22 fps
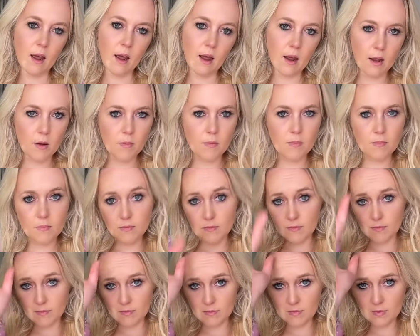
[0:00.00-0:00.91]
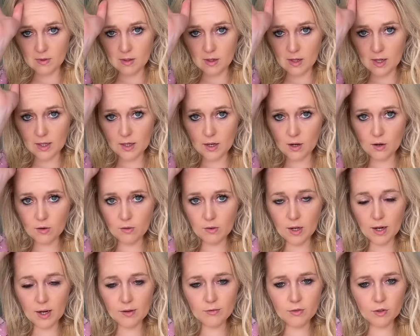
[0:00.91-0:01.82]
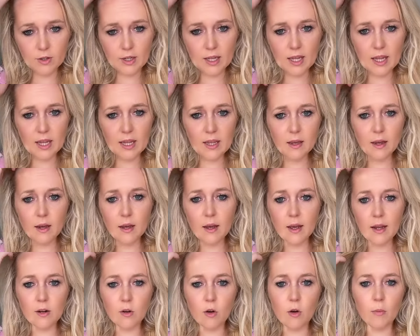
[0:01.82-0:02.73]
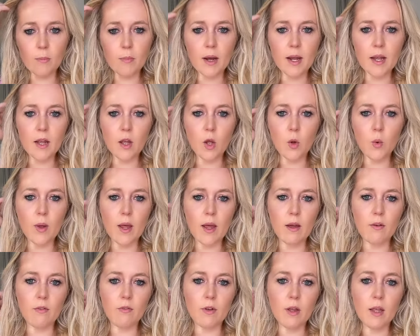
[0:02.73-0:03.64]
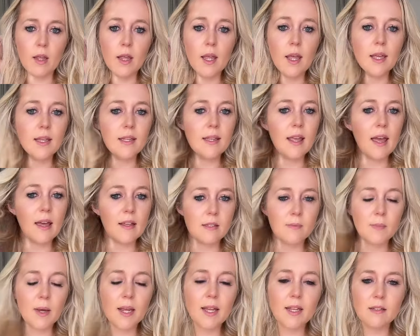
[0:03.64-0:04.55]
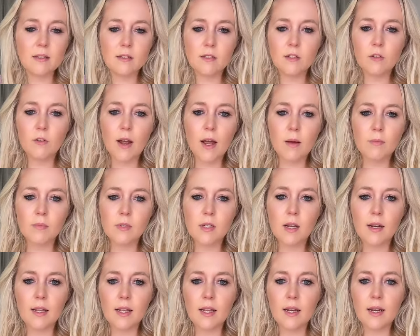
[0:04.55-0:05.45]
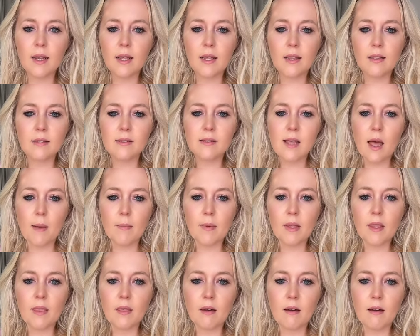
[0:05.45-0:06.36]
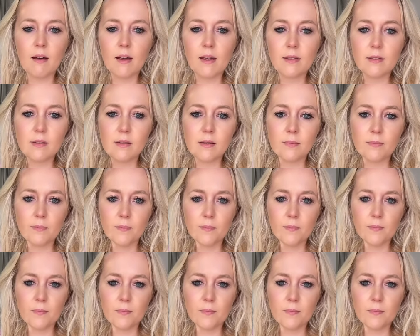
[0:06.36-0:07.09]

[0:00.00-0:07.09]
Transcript: I go live on here and on my OF. Yes, my Instagram, darling, is Sammy Thighs.